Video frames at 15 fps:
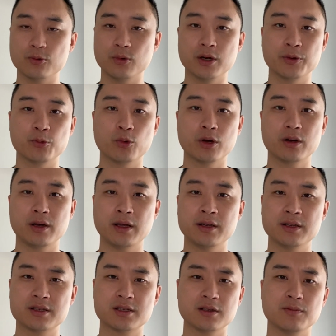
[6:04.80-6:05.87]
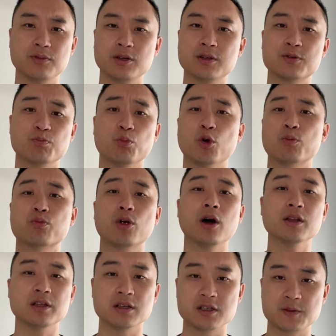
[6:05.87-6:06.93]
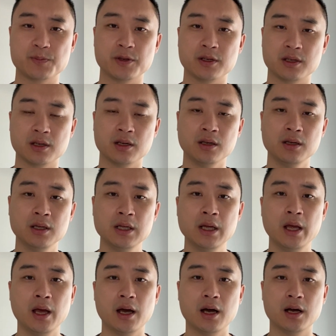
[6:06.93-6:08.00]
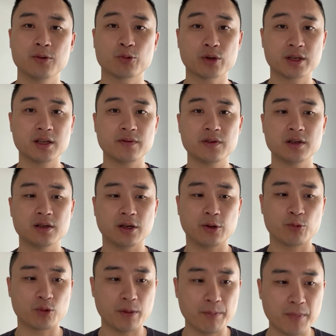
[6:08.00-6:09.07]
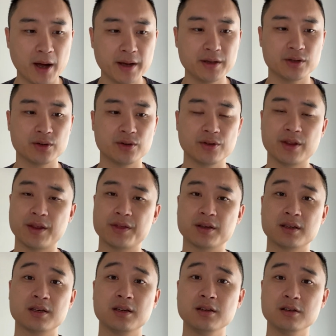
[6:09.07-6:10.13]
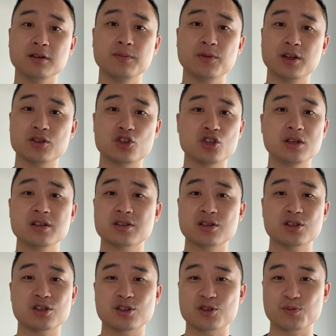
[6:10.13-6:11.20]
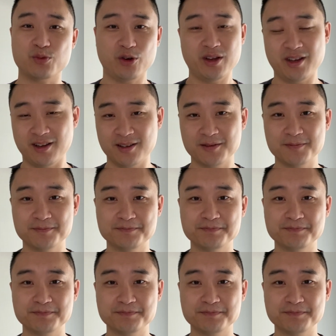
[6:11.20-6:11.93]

one where, and it's more broadly speaking, we're given a reminder that the kingdom that Jesus is bringing,